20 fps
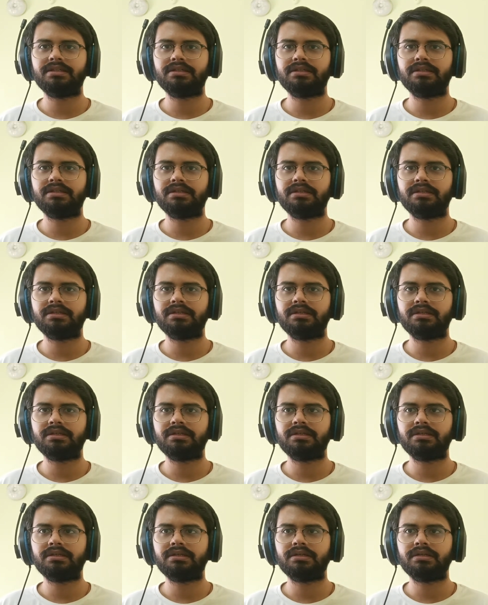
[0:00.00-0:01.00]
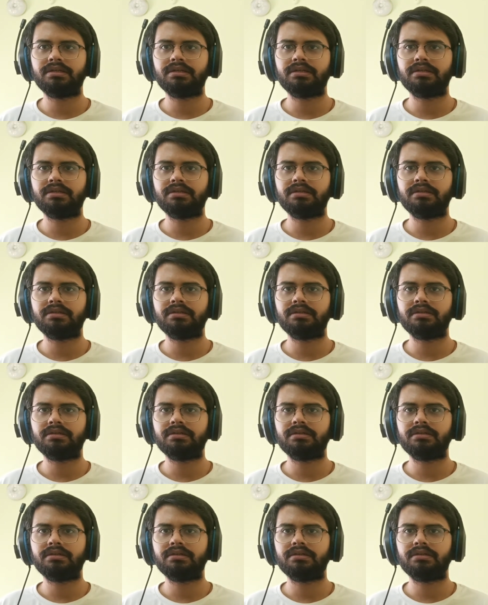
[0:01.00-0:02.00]

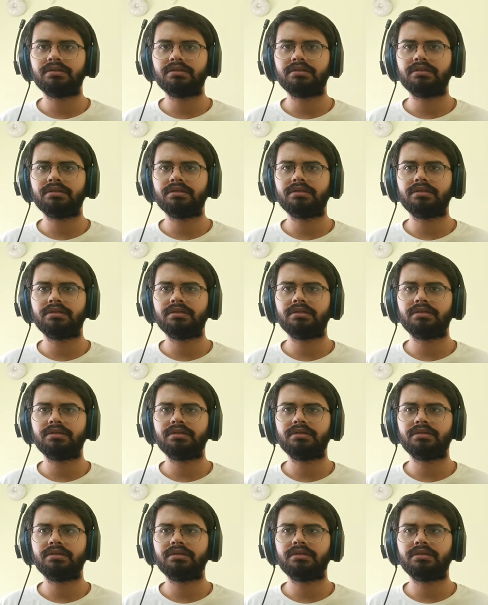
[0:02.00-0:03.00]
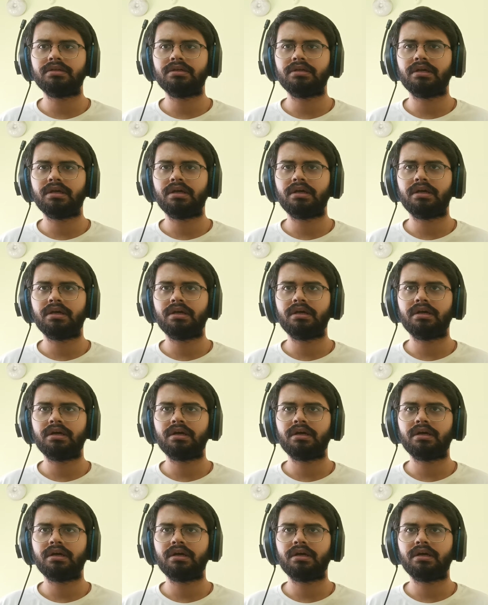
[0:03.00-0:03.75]
Nobody speaks.